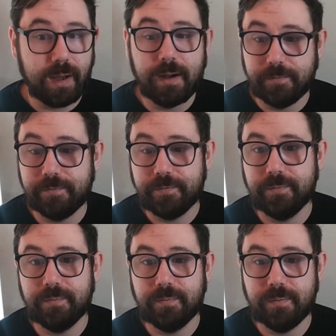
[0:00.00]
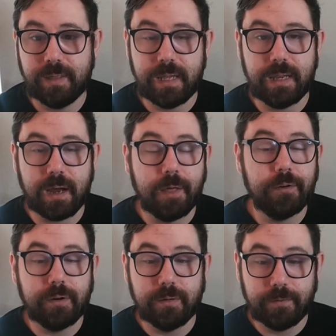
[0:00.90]
of the
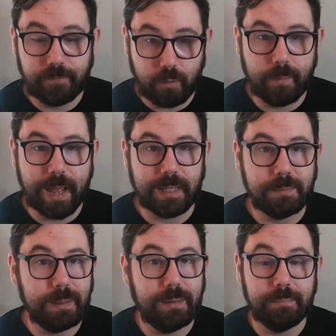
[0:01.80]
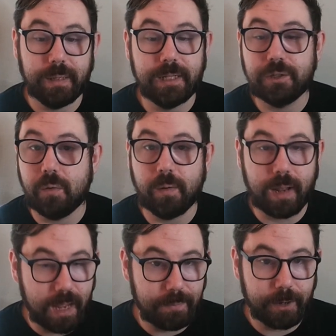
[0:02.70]
other formats, being Blitz or
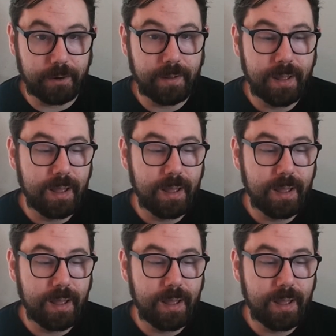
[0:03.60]
Commoner.